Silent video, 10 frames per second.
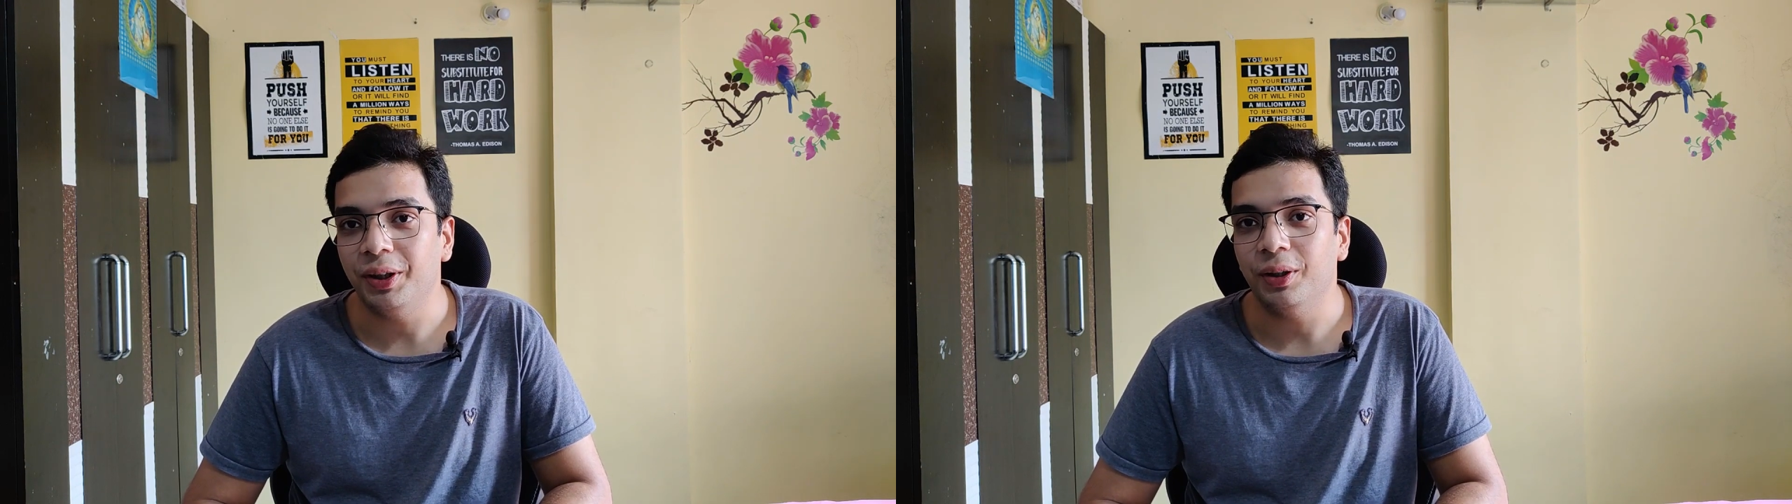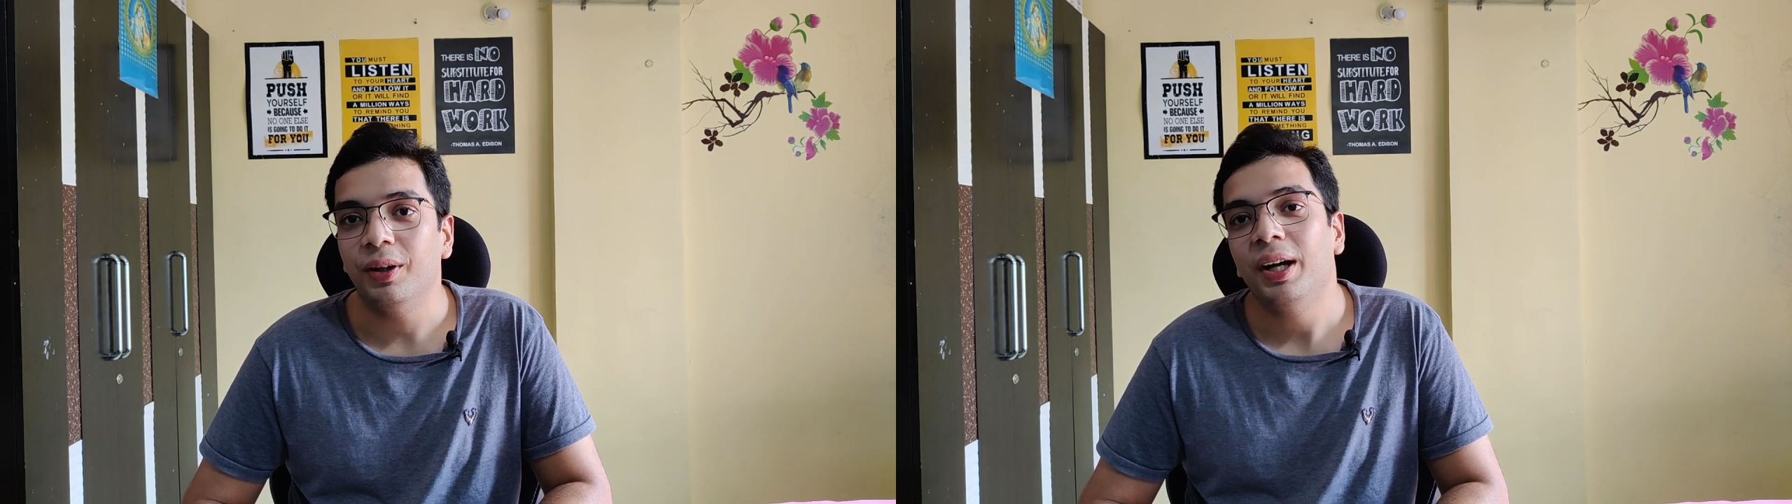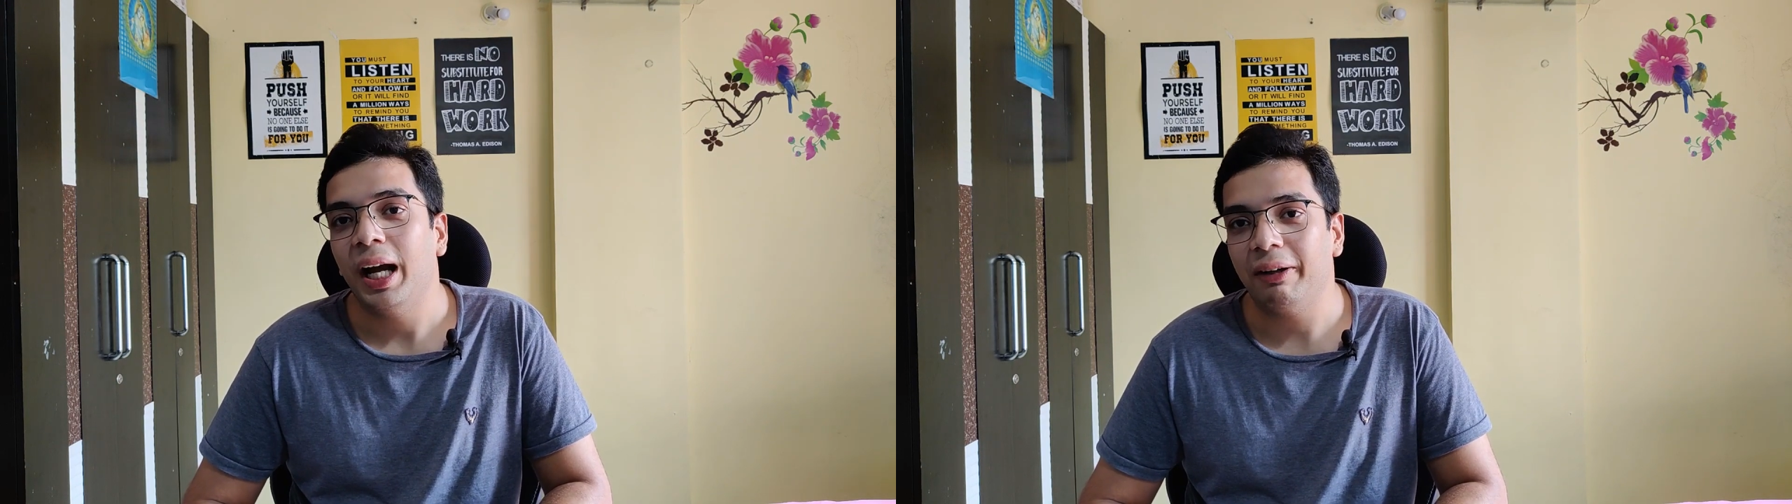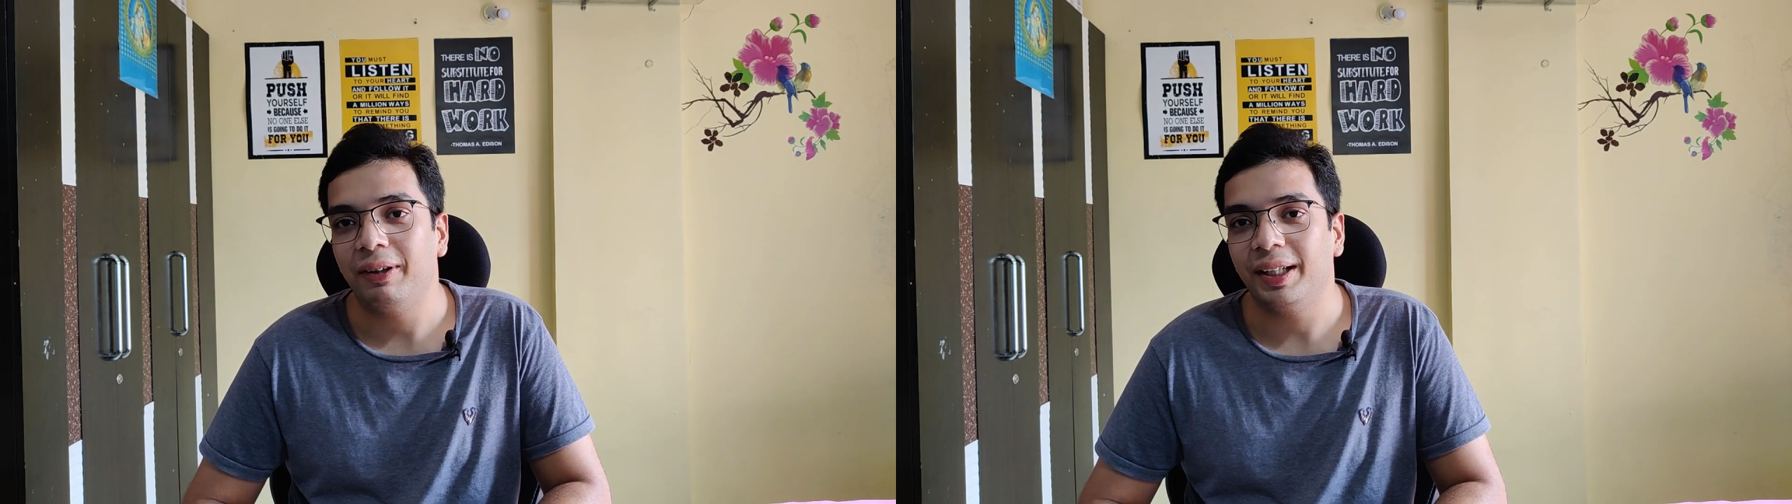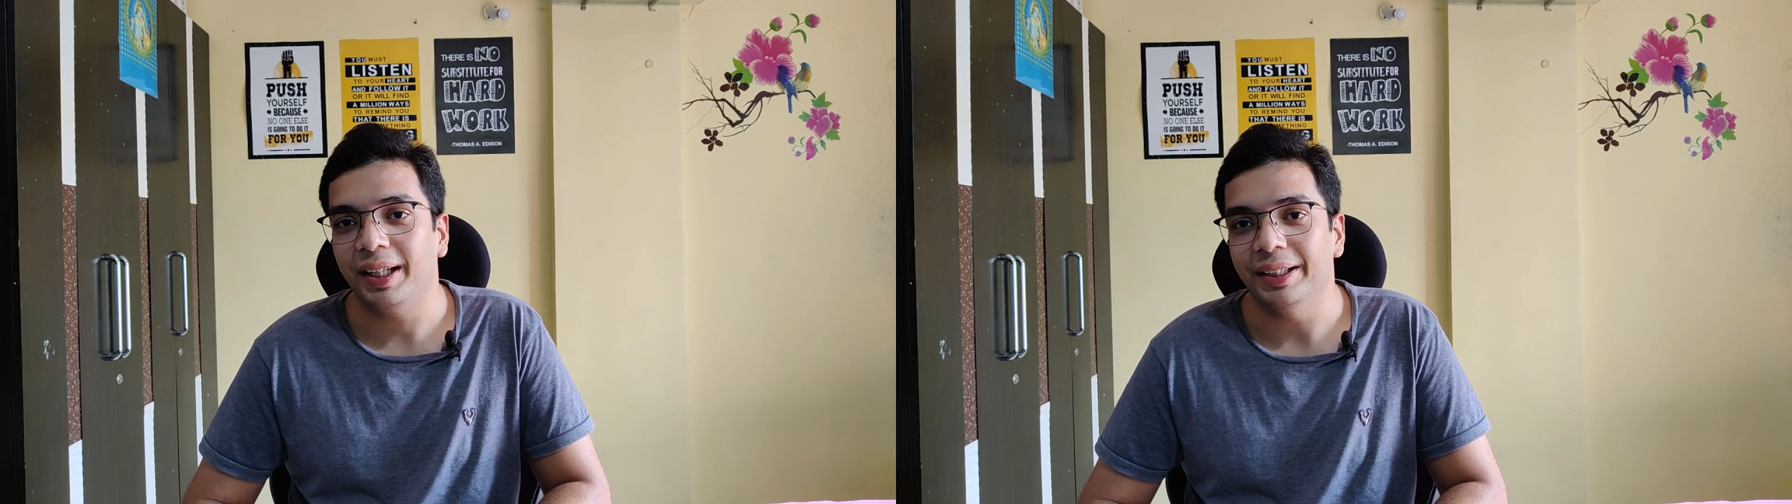video.
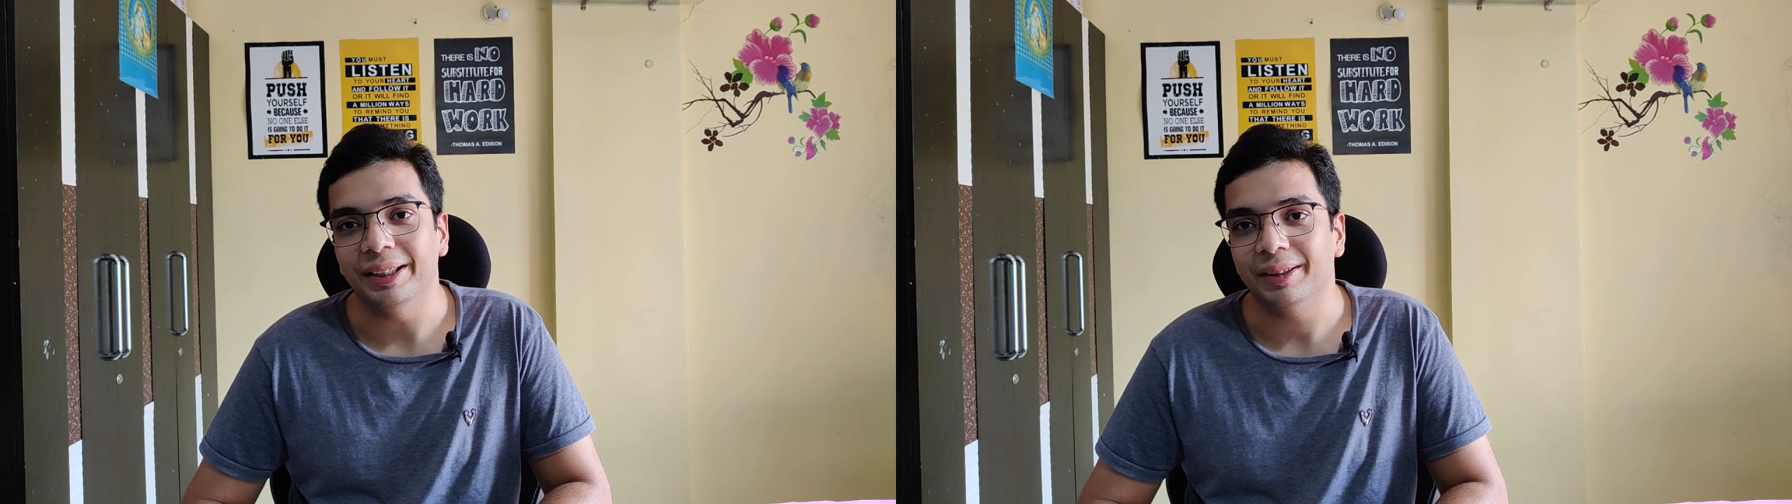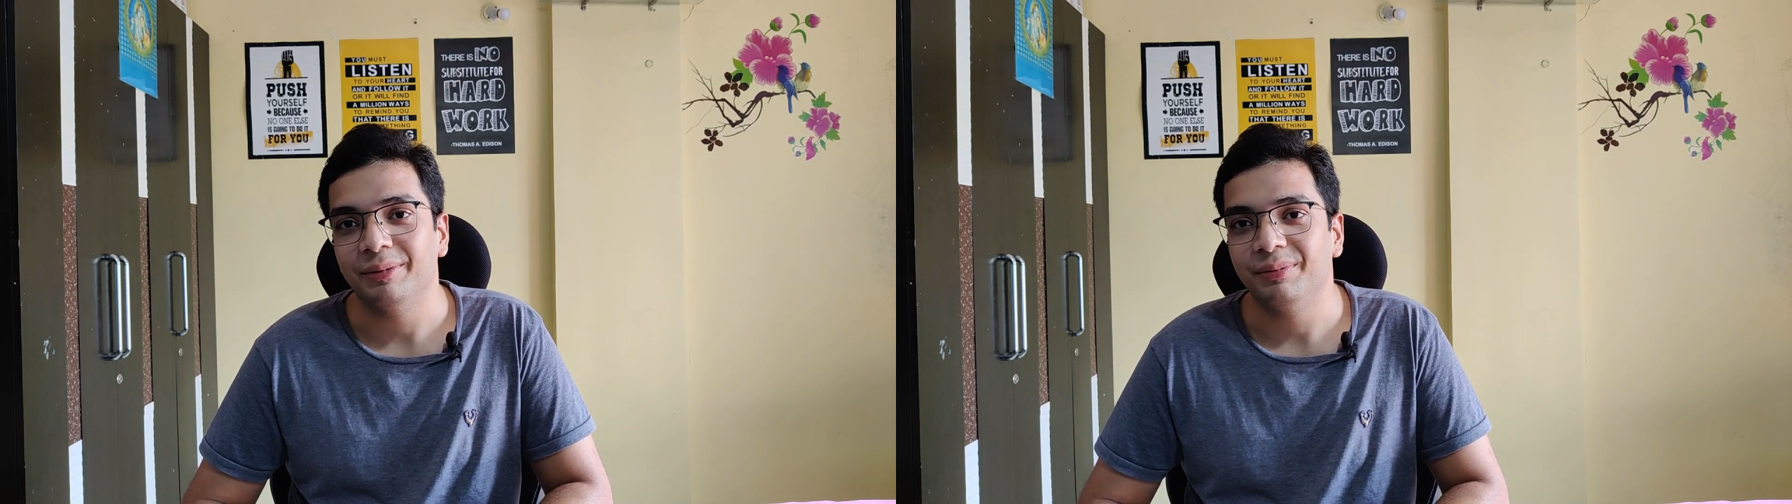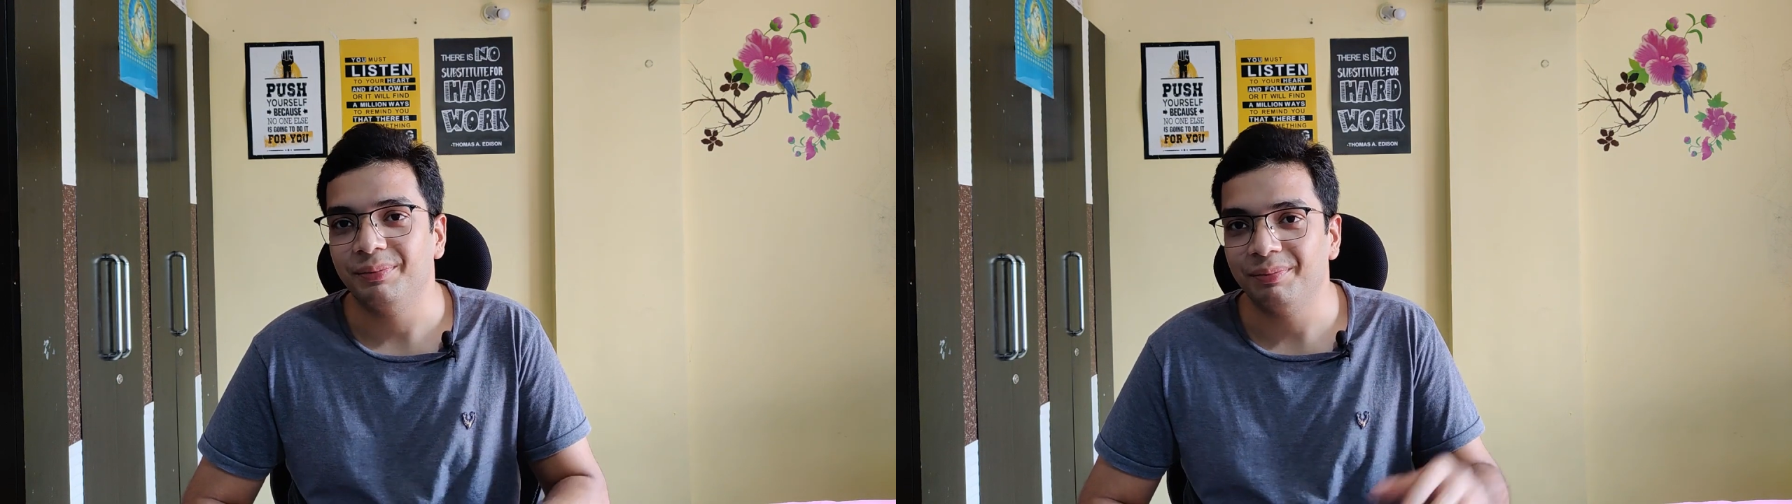Have a great day.